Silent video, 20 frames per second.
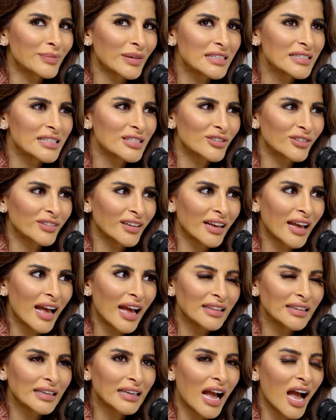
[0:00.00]
my sister and I
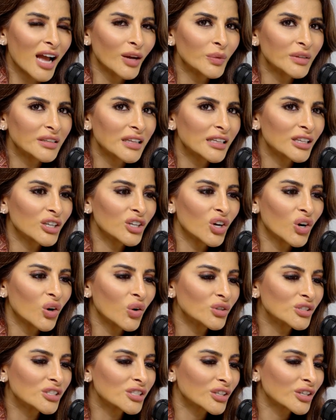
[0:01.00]
had, I would
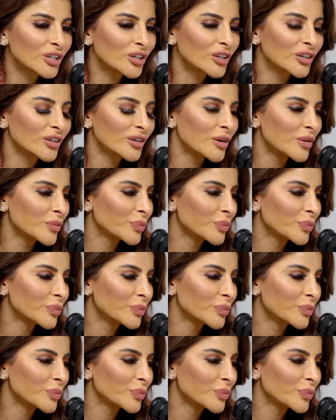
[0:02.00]
go to her